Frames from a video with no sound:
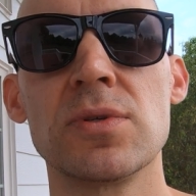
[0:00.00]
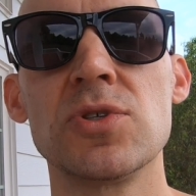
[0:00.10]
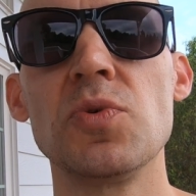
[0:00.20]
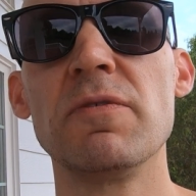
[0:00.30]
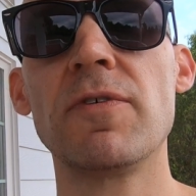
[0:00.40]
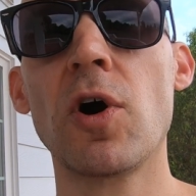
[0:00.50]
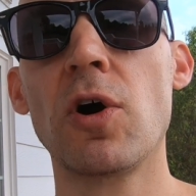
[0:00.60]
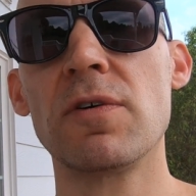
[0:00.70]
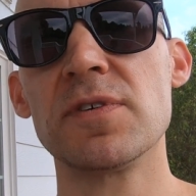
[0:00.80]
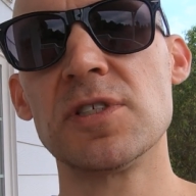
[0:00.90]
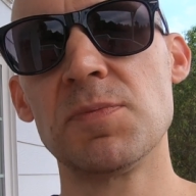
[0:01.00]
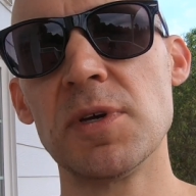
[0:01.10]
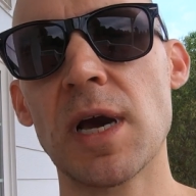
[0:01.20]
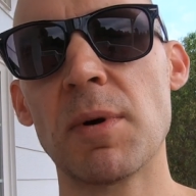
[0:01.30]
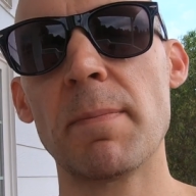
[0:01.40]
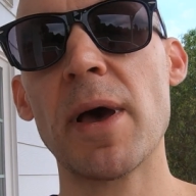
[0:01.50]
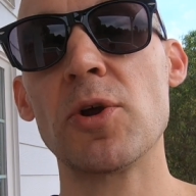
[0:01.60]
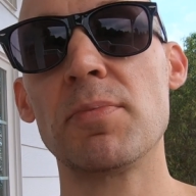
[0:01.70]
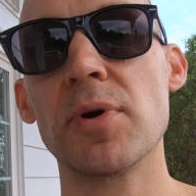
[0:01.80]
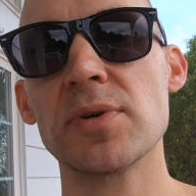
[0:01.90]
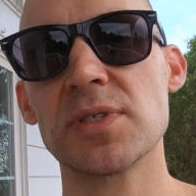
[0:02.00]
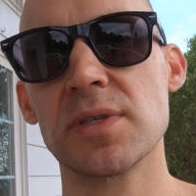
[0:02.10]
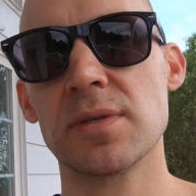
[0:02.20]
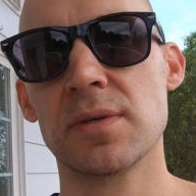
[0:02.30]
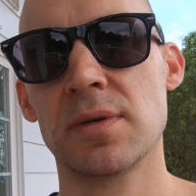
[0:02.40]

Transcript: to evolve and to become a better person.